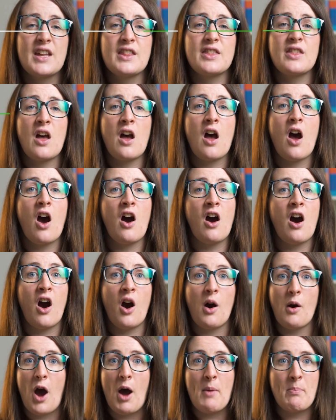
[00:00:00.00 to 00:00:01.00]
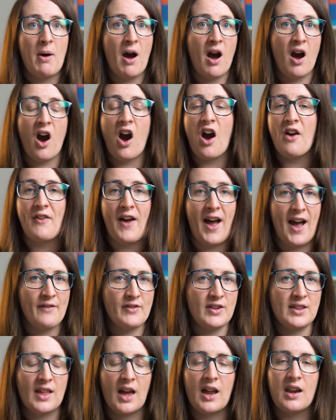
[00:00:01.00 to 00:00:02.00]
that are a part of
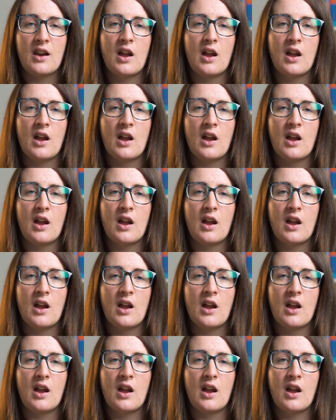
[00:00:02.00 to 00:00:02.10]
having that